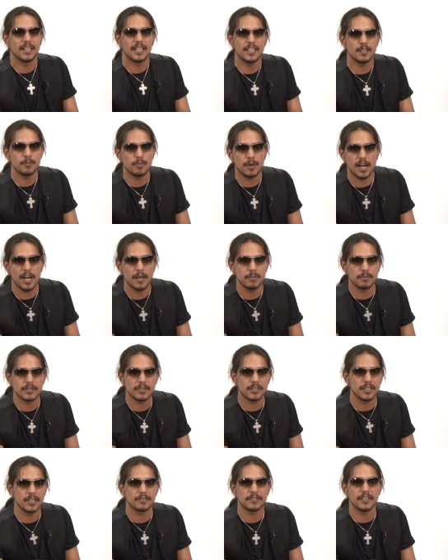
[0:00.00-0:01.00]
hip hop
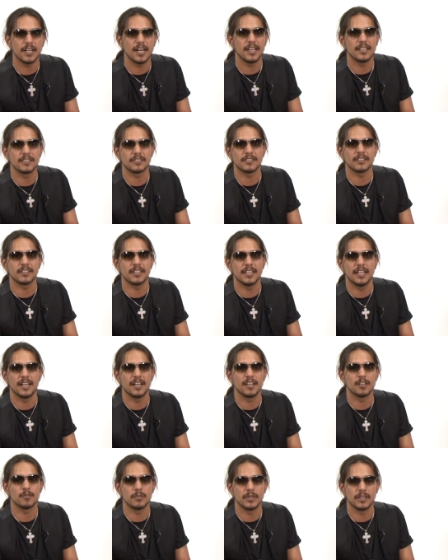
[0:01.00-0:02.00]
stuff guys on
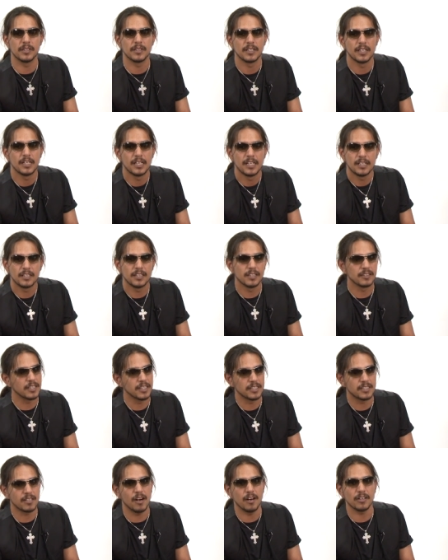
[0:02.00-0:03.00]
there, but there's
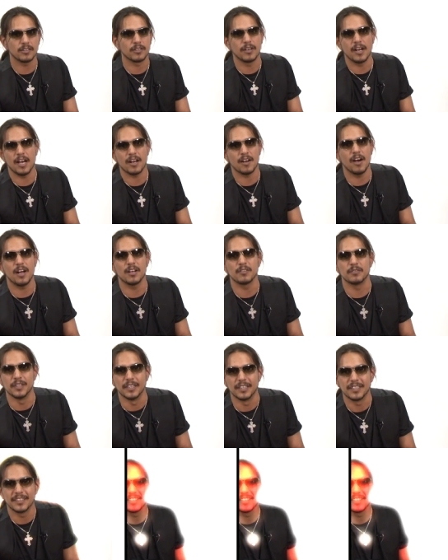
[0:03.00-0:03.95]
guitar throughout all of it.